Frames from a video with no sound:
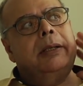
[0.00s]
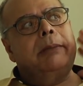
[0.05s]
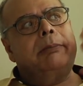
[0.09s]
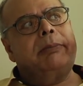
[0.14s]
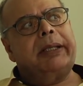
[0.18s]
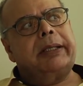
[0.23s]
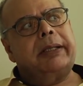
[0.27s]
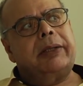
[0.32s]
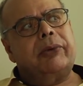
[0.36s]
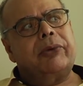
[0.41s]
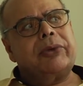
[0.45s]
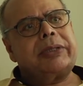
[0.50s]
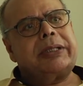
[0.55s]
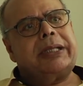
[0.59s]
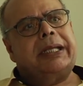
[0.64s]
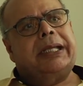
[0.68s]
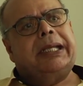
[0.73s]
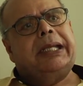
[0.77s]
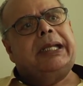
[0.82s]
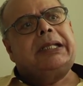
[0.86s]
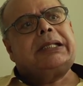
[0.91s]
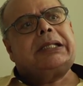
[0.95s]
But there was,
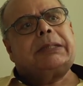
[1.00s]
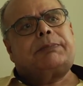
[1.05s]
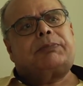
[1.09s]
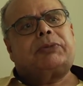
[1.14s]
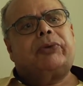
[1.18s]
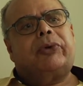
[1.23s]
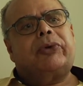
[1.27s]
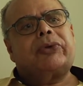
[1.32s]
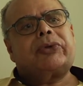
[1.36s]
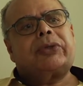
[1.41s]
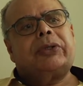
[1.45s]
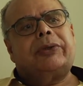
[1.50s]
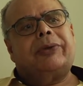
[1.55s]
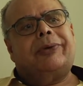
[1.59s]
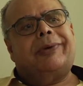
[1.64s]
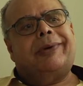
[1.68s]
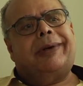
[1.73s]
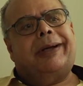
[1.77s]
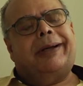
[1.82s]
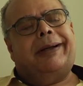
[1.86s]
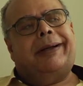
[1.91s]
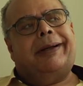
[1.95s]
Egypt was,
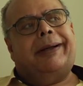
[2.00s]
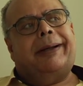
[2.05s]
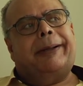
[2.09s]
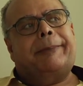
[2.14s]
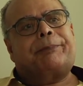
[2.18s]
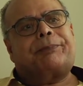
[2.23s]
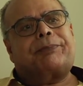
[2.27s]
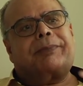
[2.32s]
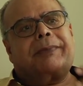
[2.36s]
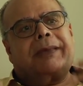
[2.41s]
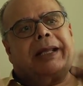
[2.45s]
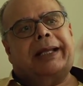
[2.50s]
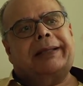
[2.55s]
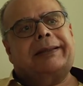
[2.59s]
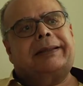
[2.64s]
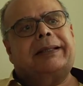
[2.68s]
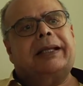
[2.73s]
at